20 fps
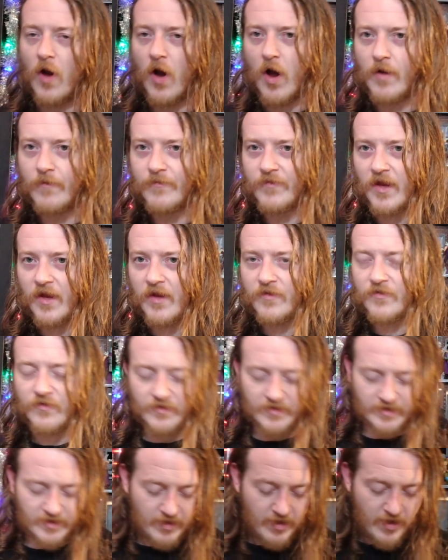
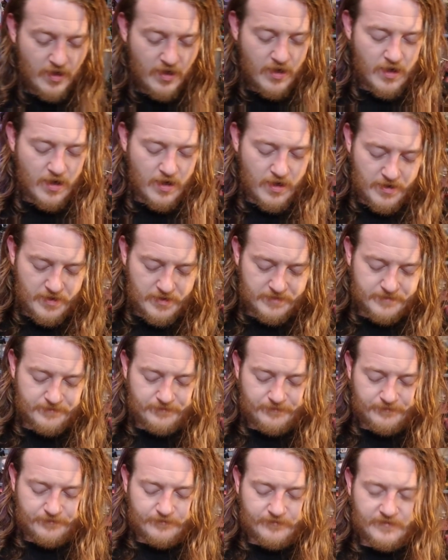obviously,
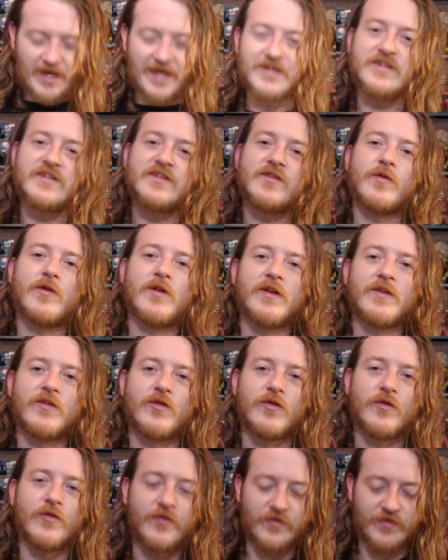I just don't collect the
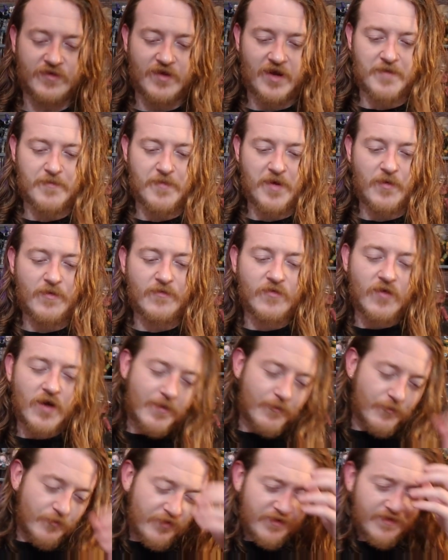turtles in time. However,
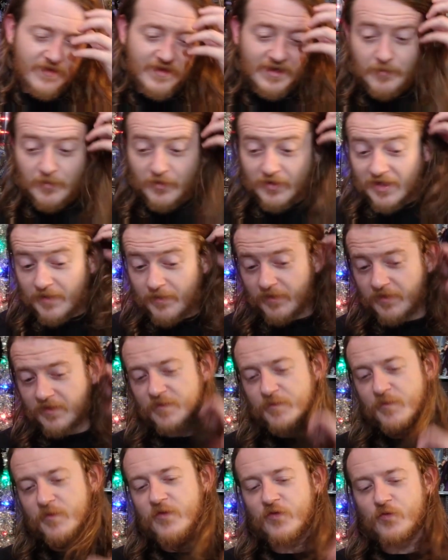I'm really thinking about keeping
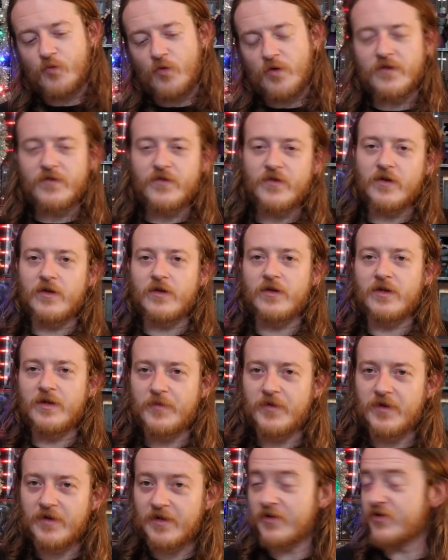this because, one, it's a
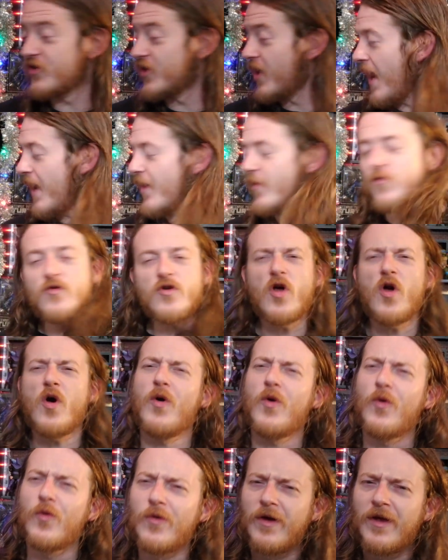limited edition. I don't
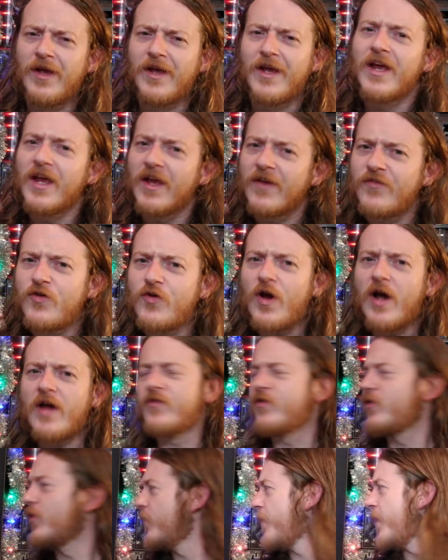know if you
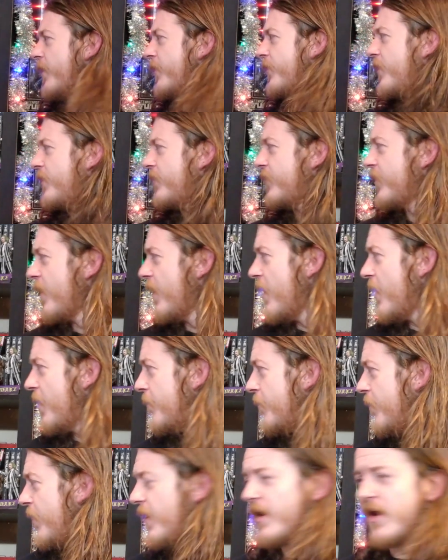guys know about this,
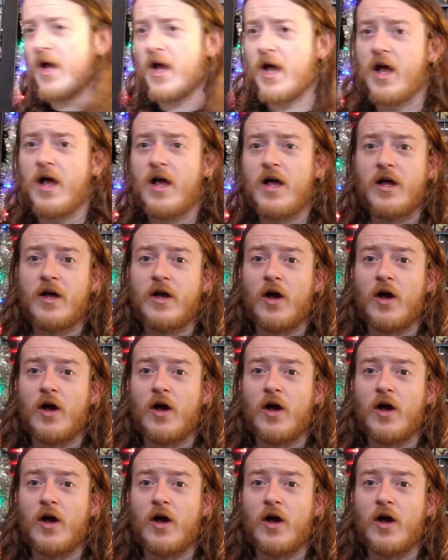but,